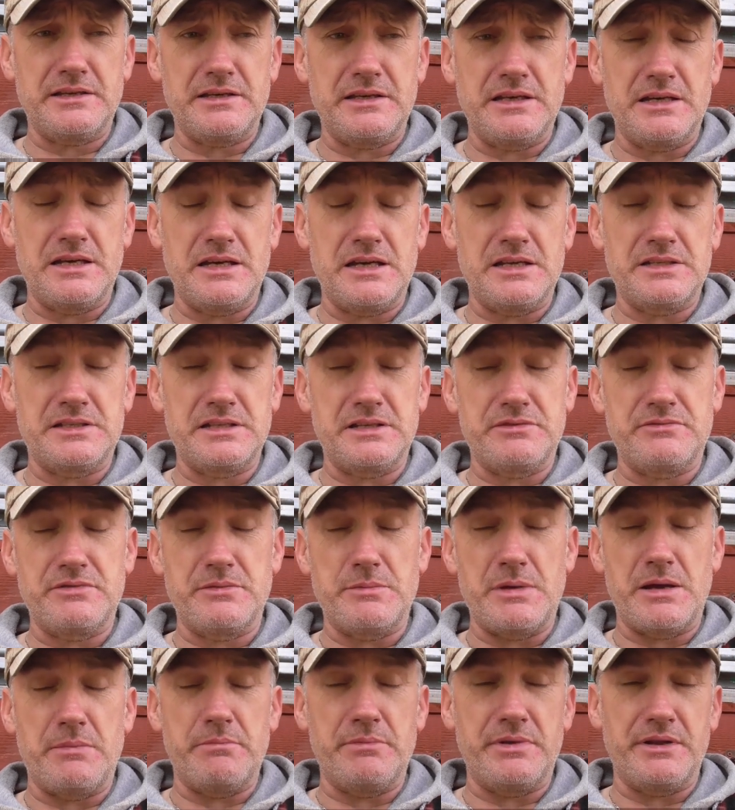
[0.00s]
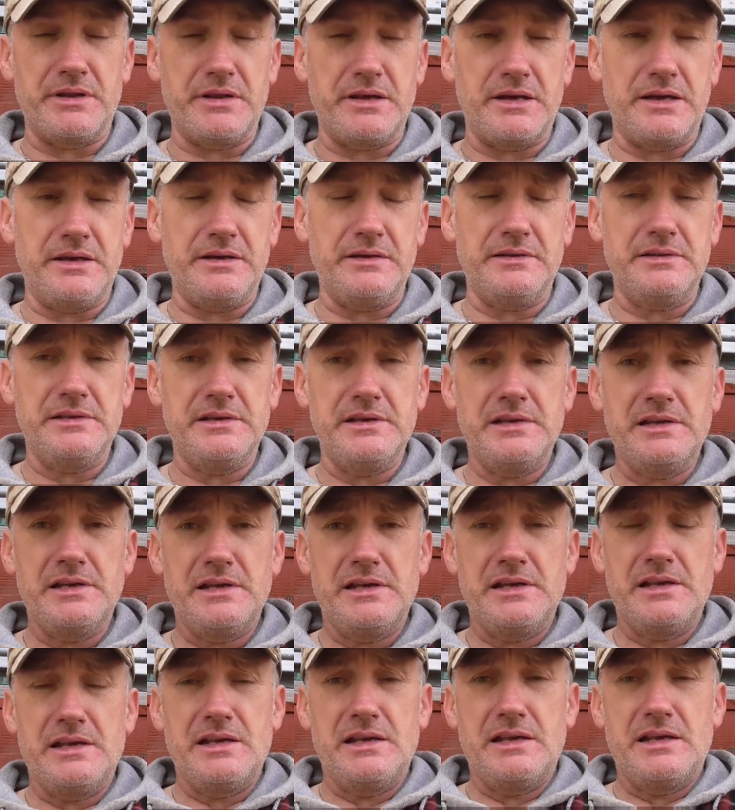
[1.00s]
Uh, I did remember
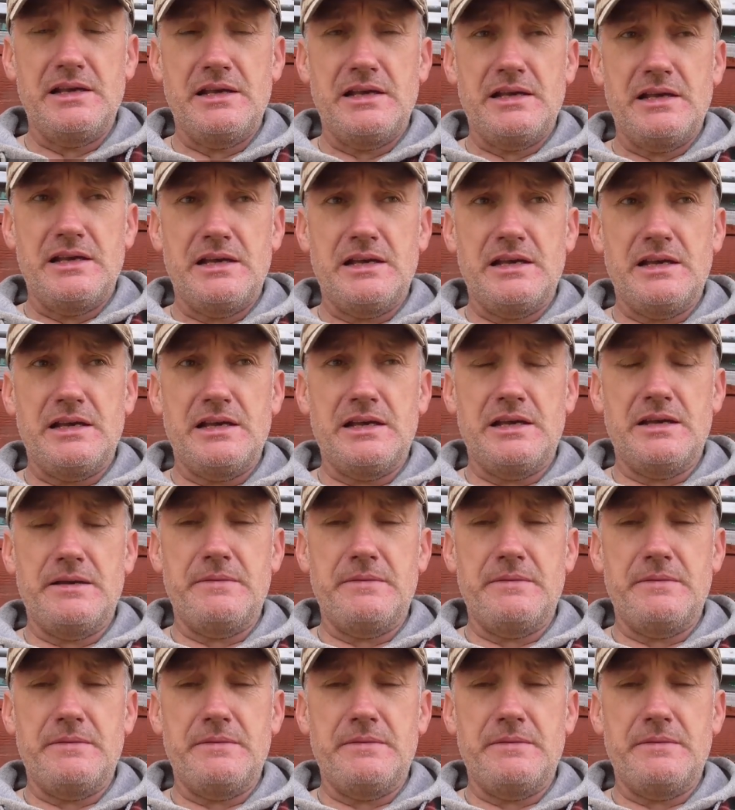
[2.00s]
that.